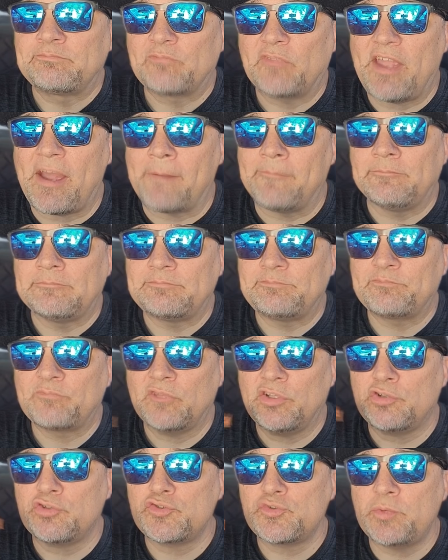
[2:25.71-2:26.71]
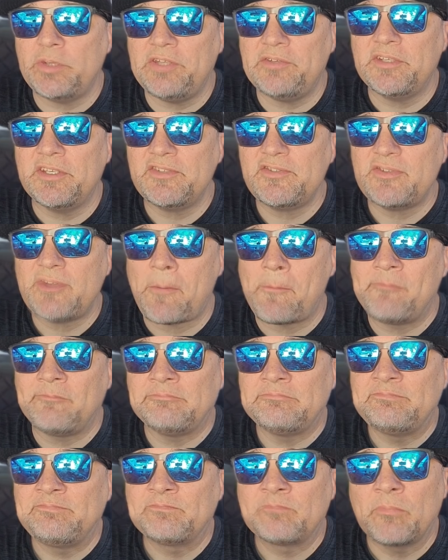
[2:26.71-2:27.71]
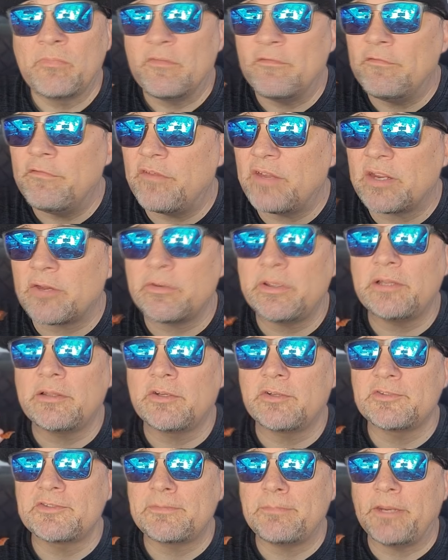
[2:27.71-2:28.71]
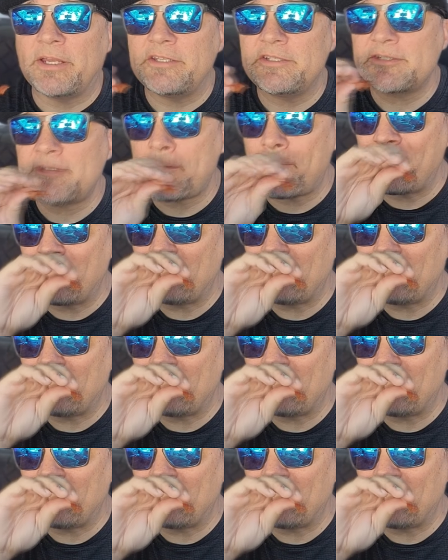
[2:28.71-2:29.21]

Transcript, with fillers: Yeah, little sweetness, very little spice.